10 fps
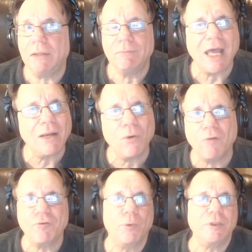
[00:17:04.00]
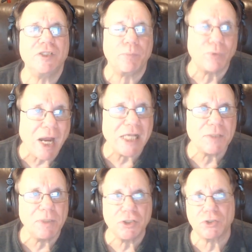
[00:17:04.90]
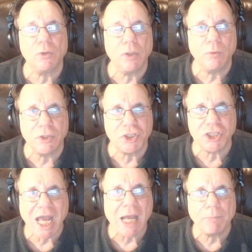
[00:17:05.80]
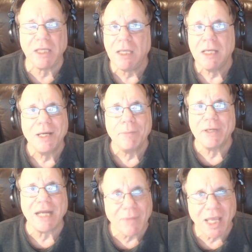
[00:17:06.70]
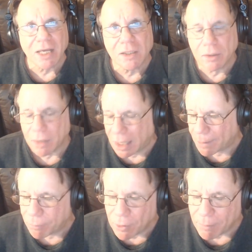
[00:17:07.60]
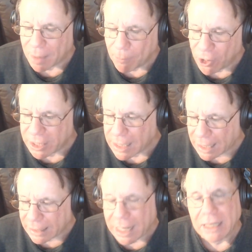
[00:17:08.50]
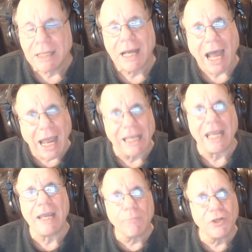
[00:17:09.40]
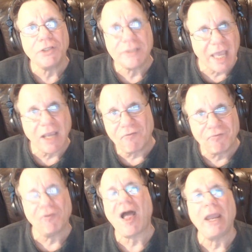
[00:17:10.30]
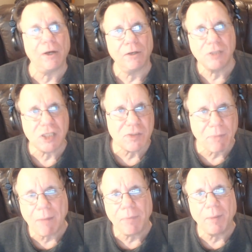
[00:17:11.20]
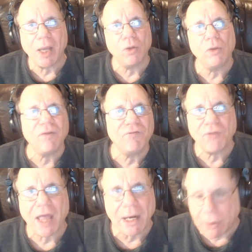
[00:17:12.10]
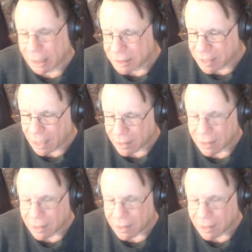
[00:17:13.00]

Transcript: I don't know if it would surprise me. It certainly wouldn't shock me, but I'm not going to put my money on that. I am going to take a flyer. This may be my only flyer I take